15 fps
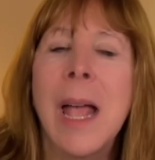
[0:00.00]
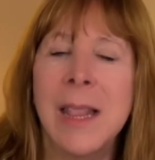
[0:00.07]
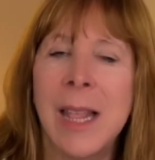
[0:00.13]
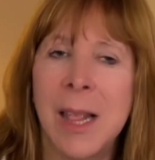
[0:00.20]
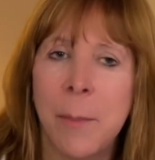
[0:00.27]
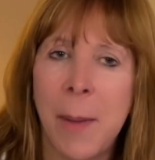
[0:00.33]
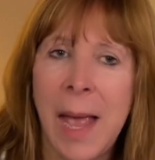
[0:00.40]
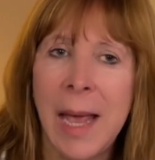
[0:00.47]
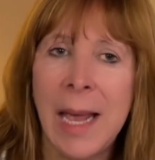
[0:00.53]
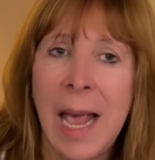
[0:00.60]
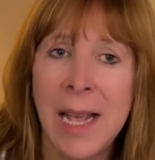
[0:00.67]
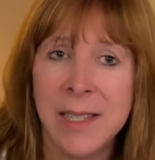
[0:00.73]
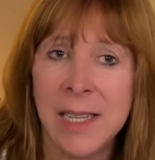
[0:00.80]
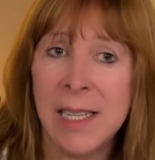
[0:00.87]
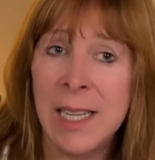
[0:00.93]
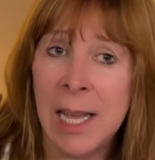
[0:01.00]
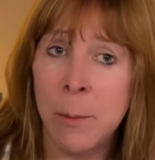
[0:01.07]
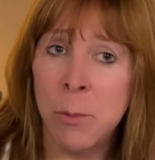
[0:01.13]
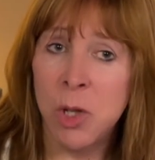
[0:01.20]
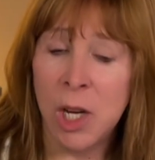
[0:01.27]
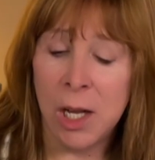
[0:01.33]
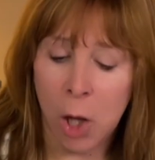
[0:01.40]
Now the bag has a
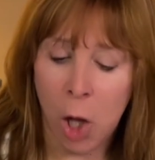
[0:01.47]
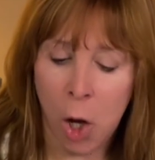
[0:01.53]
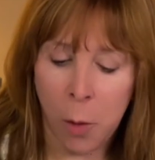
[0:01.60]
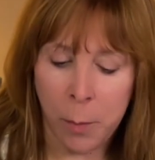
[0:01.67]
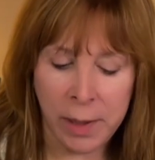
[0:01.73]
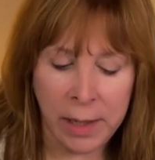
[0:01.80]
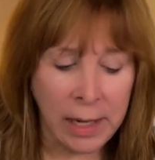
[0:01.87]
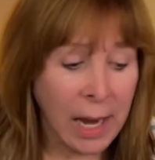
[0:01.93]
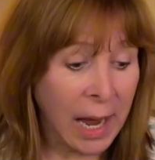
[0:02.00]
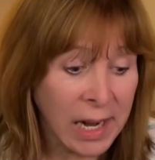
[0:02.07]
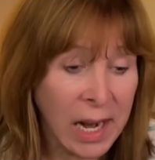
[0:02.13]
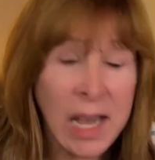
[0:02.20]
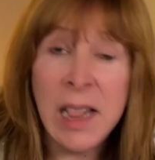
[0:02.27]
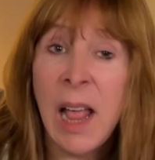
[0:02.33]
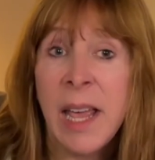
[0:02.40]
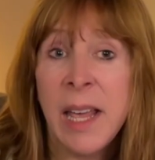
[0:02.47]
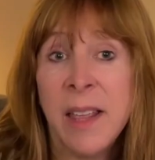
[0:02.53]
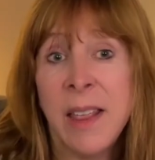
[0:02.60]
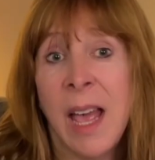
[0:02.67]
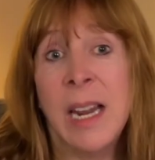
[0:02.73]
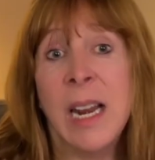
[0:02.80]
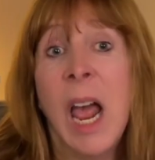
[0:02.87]
clamshell opening, and I like
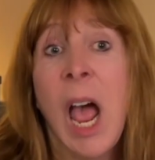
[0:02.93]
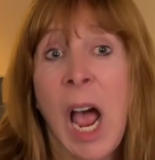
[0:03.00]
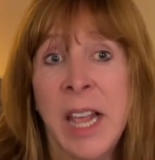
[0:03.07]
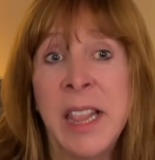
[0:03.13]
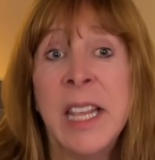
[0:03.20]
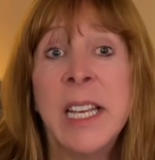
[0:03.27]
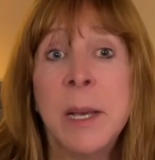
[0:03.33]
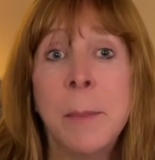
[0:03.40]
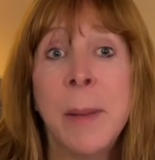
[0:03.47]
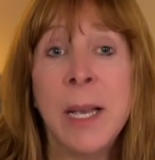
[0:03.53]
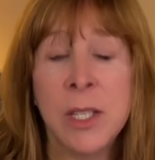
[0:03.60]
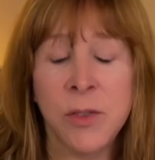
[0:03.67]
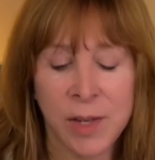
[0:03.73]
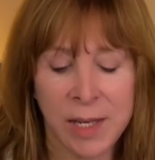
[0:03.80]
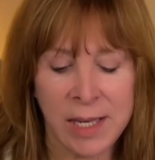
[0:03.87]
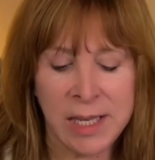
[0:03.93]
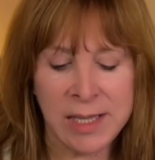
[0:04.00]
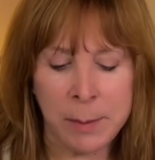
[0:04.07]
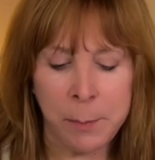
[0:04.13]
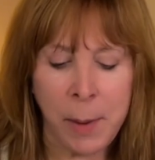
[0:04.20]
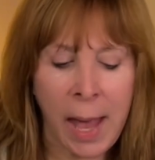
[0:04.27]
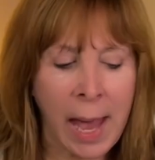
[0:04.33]
that. I think it makes for
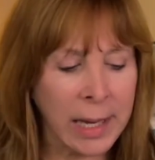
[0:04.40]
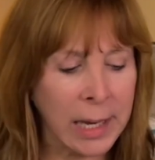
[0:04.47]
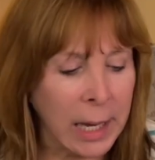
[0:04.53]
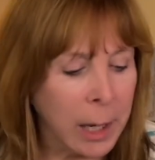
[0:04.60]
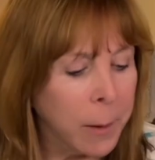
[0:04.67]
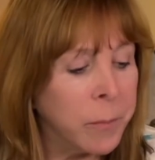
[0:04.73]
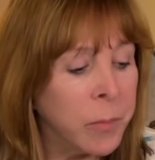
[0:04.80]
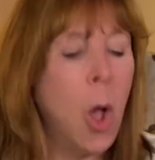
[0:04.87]
easy packing.